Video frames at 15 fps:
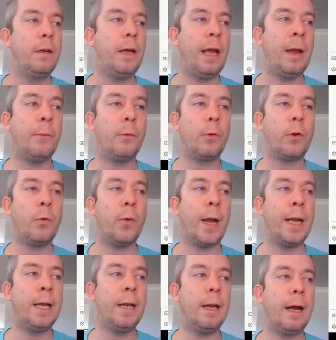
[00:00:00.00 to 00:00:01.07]
It
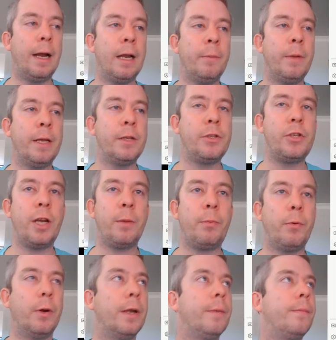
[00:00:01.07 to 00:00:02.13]
created an item in
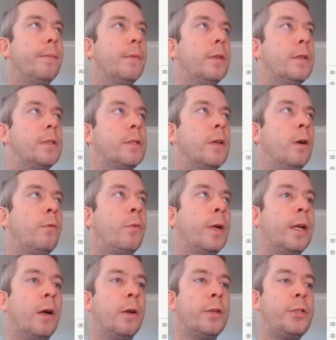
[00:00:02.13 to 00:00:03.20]
SharePoint. So if we
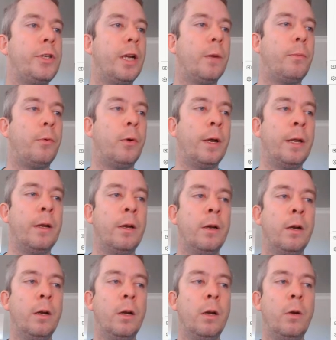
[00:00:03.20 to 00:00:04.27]
go to SharePoint,
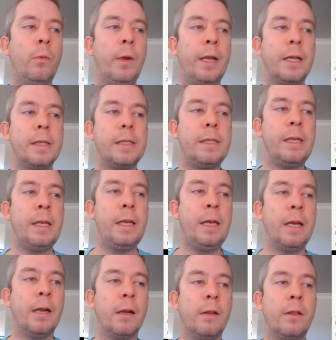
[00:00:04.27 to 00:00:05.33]
we can see
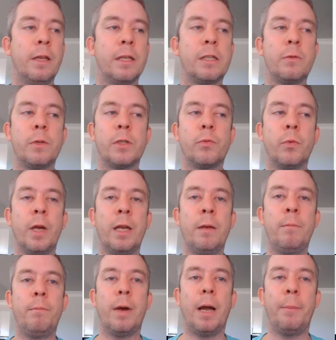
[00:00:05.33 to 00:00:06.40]
here this was
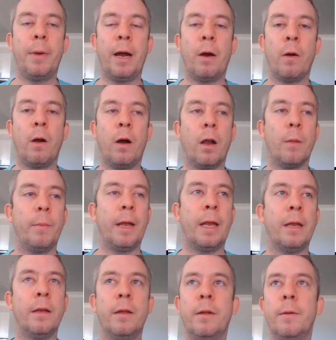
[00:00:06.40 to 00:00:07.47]
written by Power Automate.
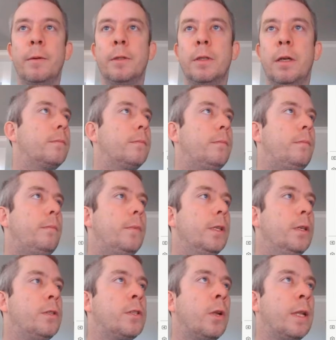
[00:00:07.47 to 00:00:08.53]

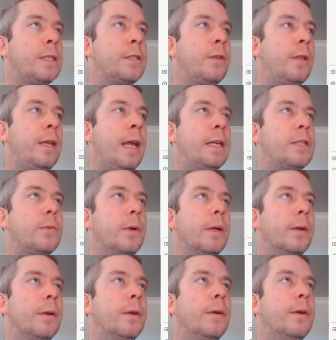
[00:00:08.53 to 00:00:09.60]
So let's do the next one.